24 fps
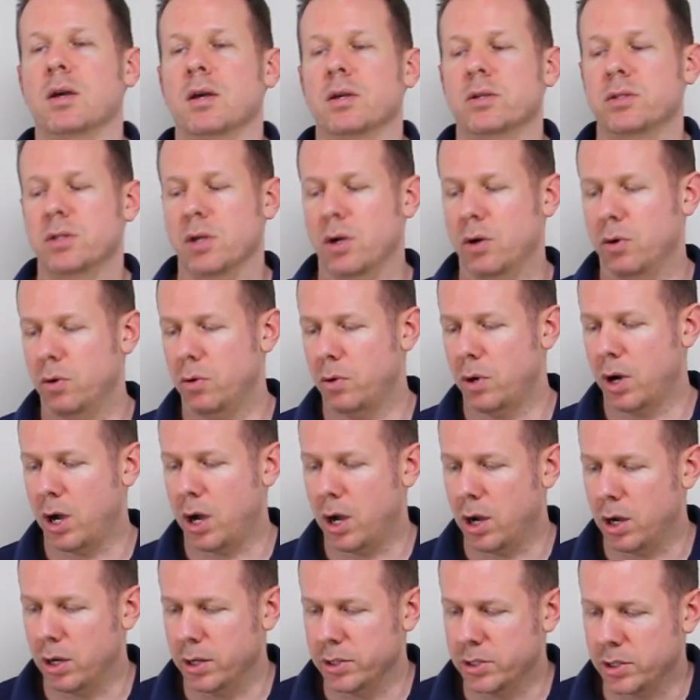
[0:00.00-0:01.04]
So
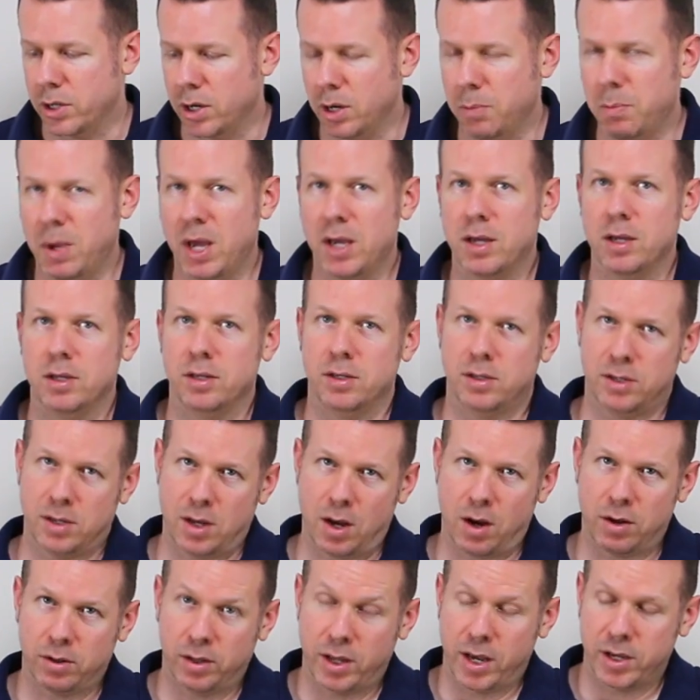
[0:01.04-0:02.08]
it's going to make it
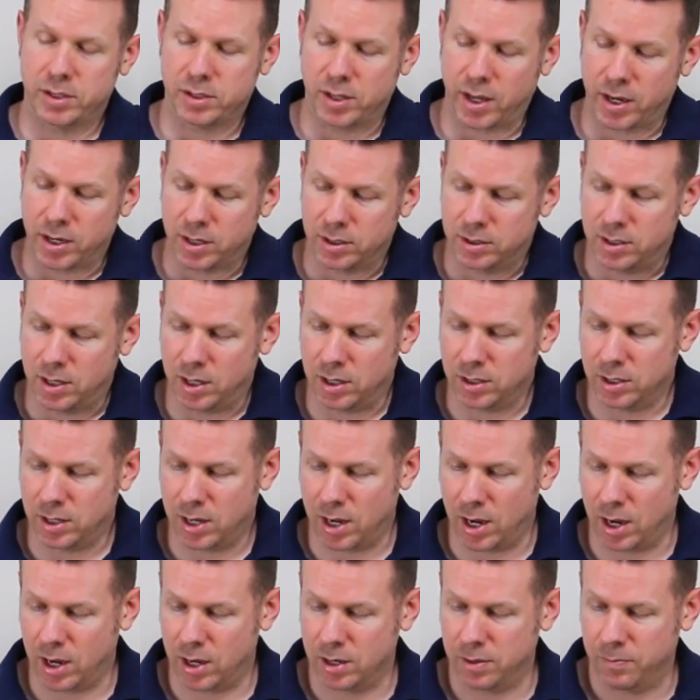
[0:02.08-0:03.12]
sound less like a tin
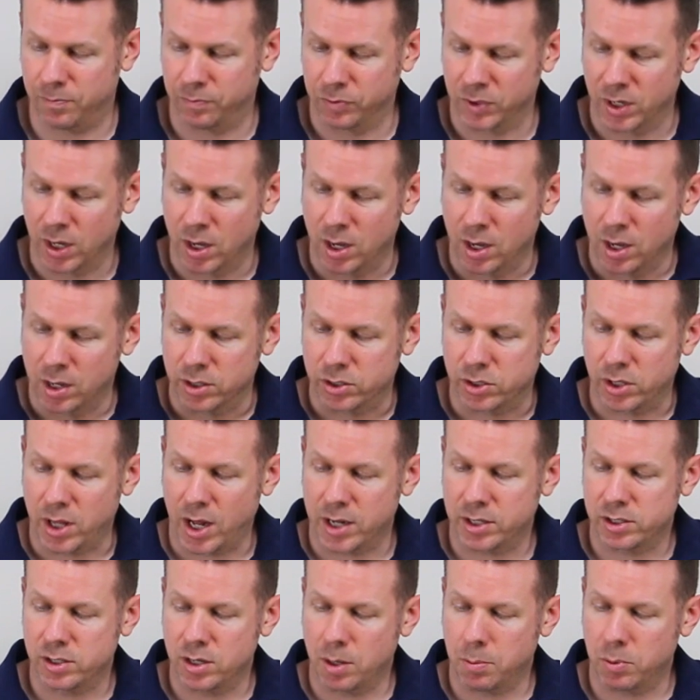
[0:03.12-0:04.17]
can. So
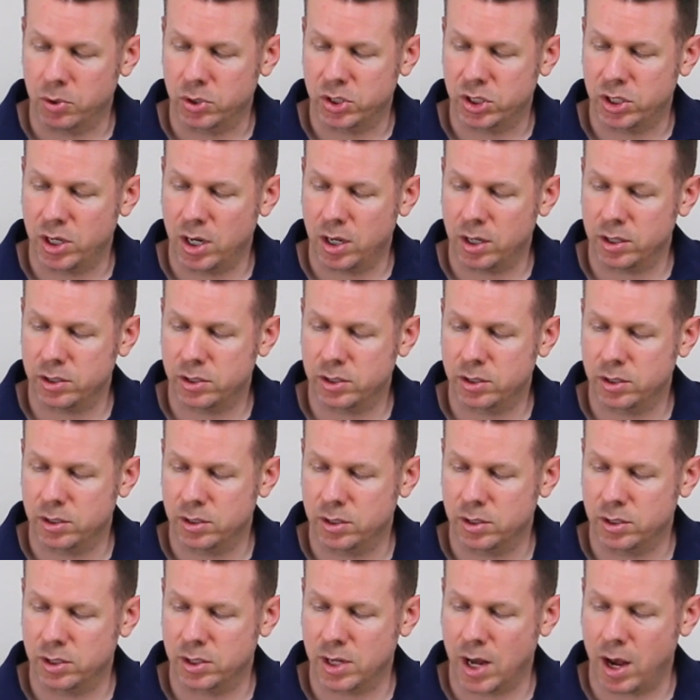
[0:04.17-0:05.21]
that's number 6,
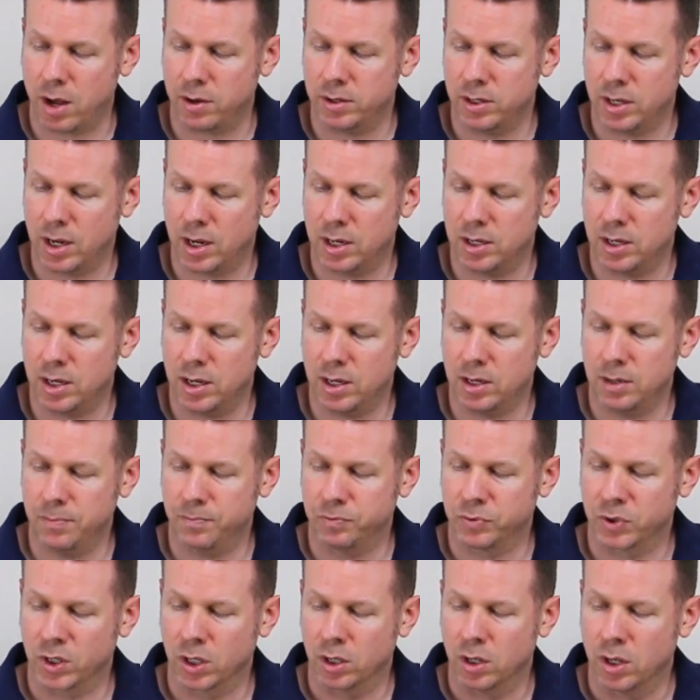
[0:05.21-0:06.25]
sound deadening.
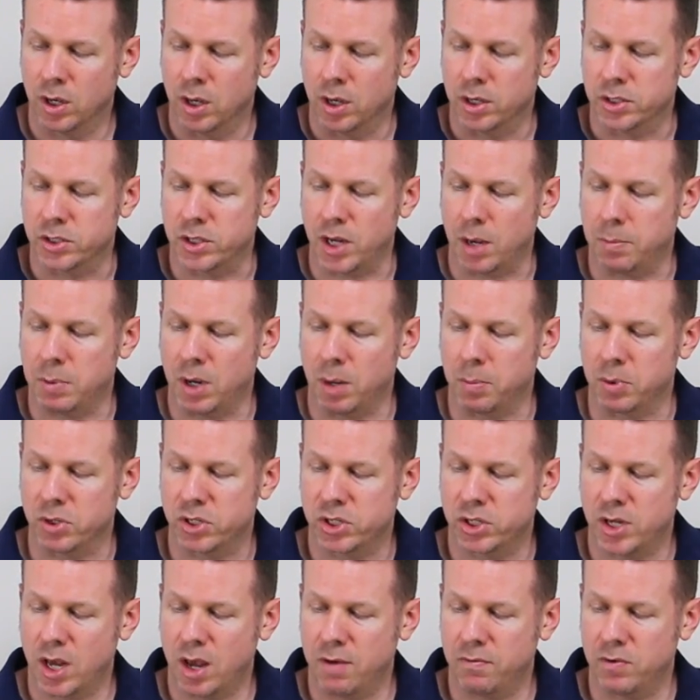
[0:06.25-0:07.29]
Step number
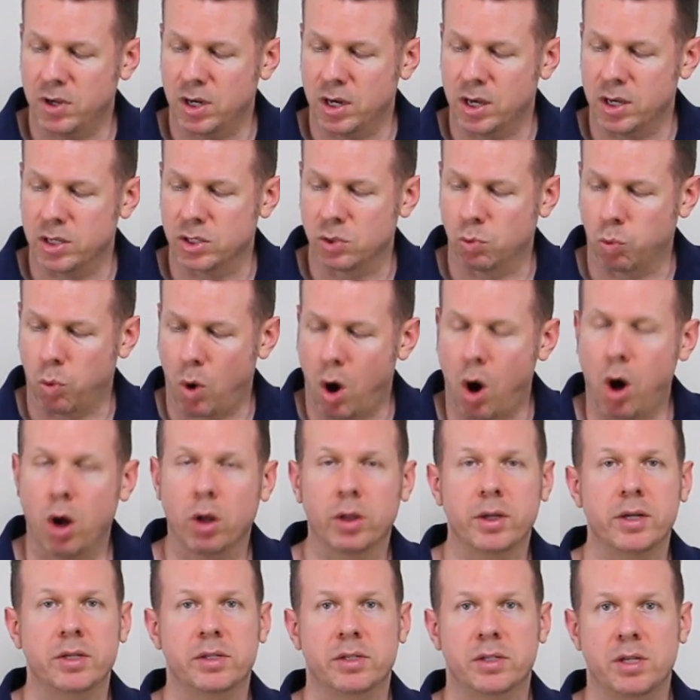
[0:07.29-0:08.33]
7 is
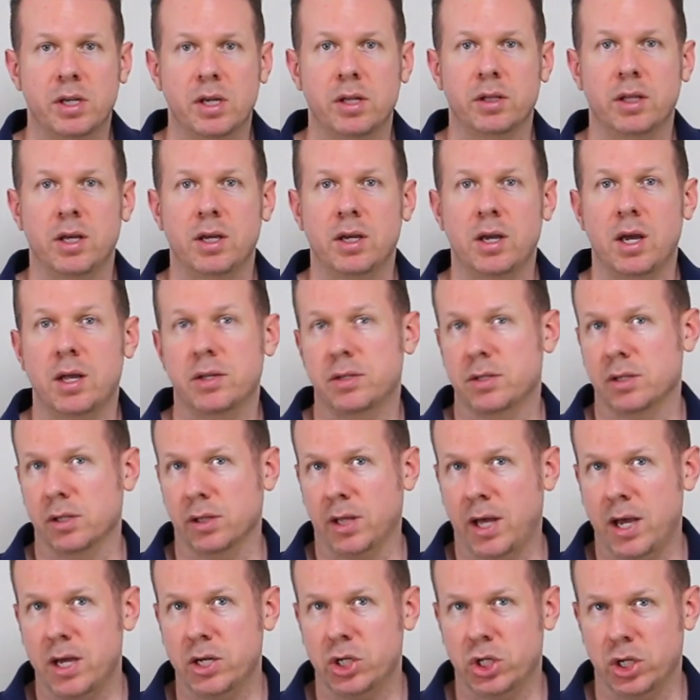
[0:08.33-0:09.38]
wall and ceiling
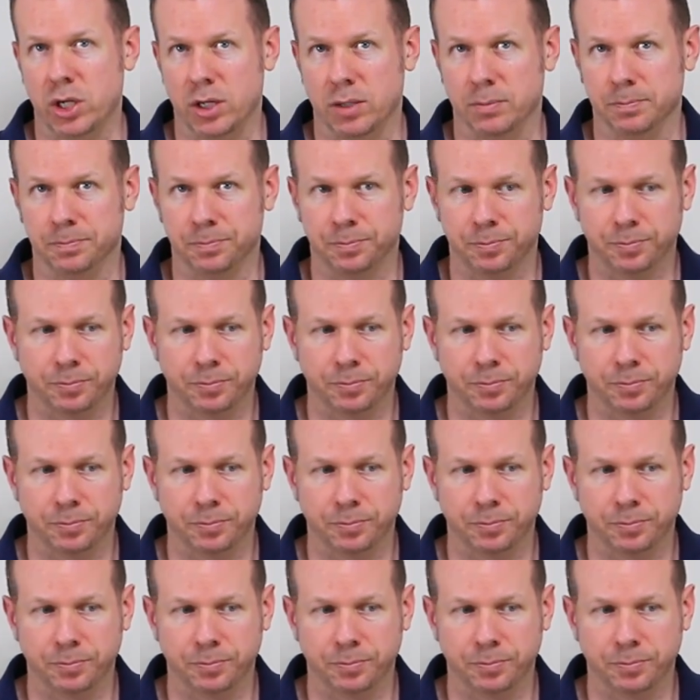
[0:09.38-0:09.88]
insulation.